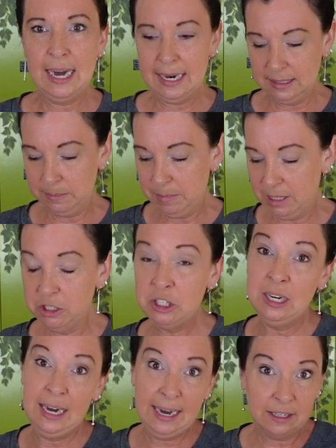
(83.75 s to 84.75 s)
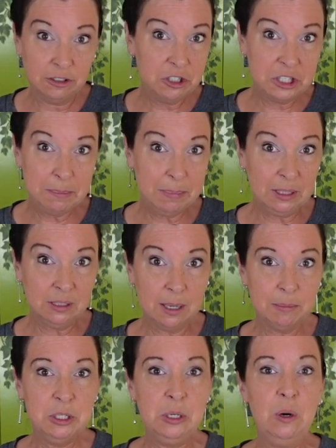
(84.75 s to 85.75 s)
as much algae
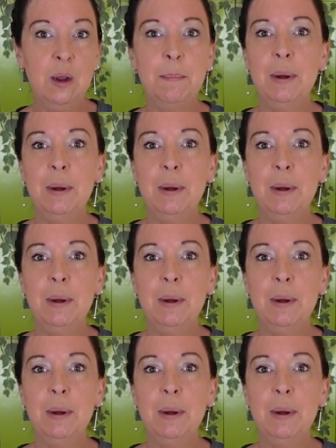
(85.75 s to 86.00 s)
buildup to it,